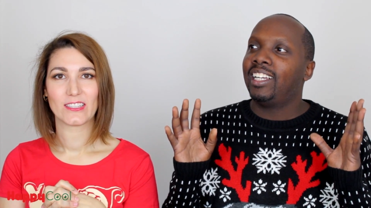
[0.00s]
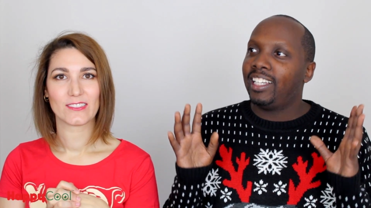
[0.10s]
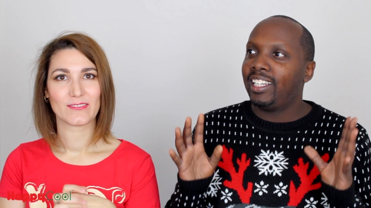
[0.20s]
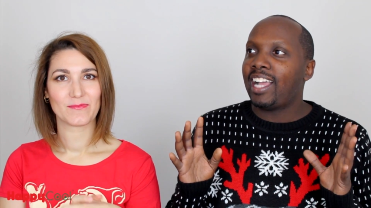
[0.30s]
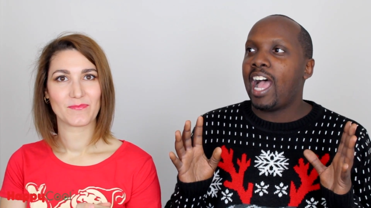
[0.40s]

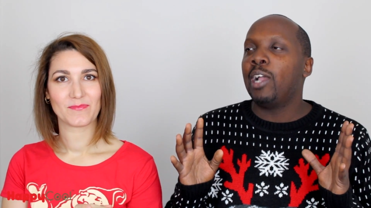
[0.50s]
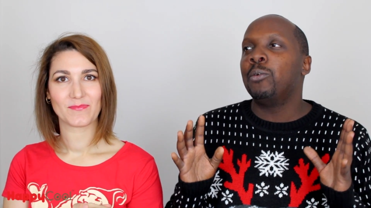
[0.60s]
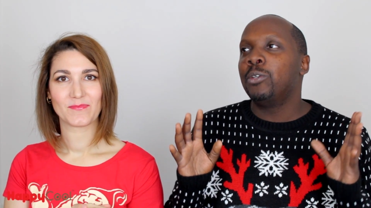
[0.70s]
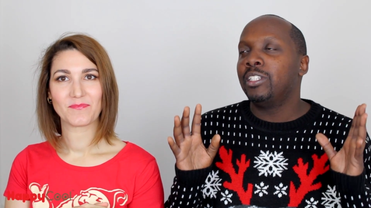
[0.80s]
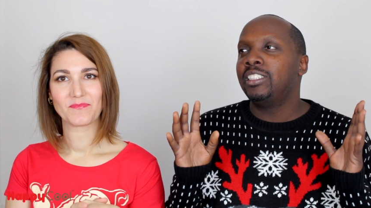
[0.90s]

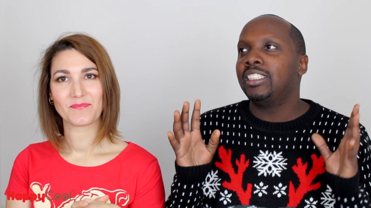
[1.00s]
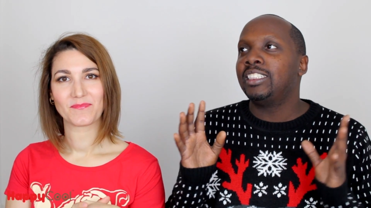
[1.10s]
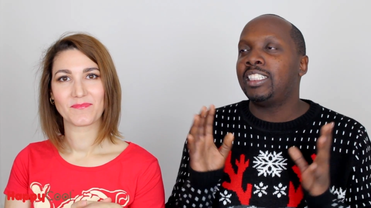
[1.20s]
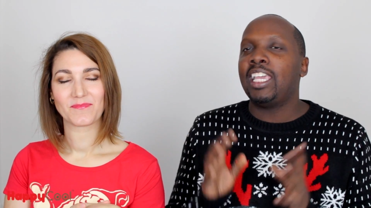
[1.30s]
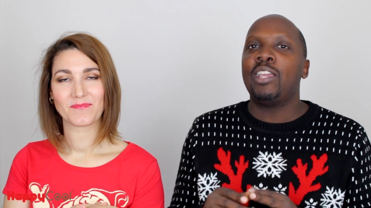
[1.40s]
Speaker 1: I would
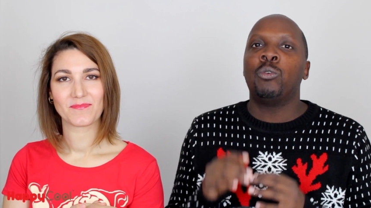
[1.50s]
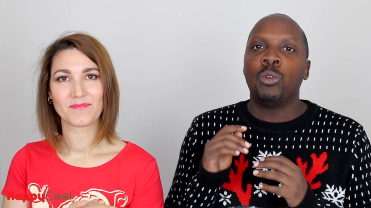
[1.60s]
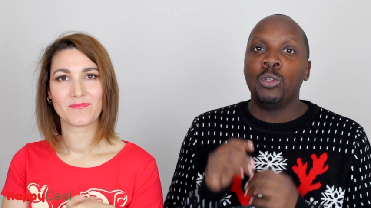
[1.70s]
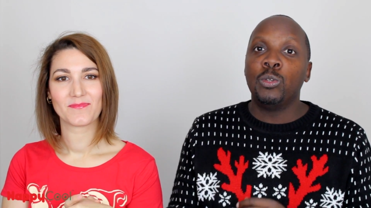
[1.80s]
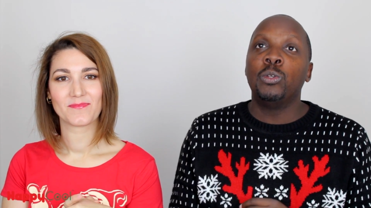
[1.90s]
say
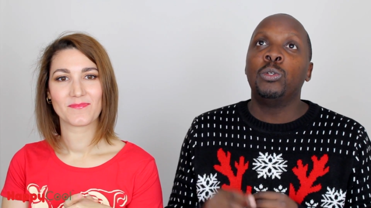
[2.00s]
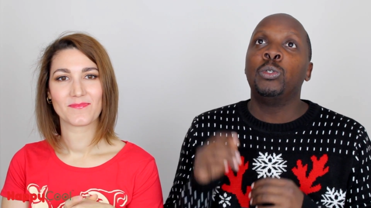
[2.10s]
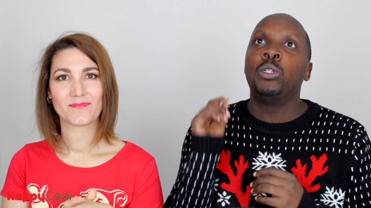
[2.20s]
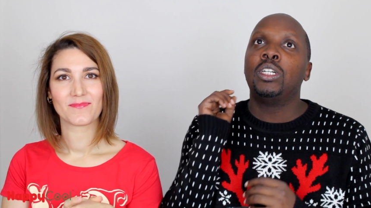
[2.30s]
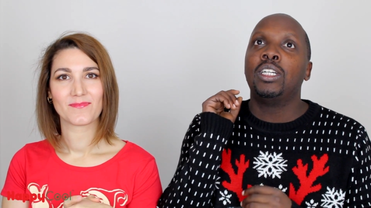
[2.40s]

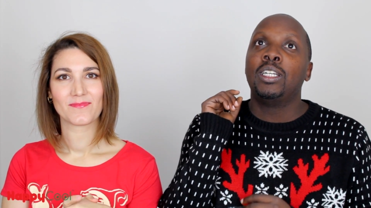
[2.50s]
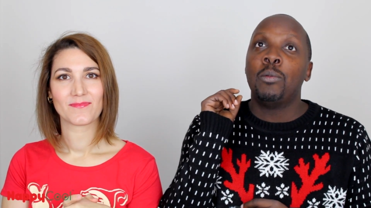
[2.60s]
renew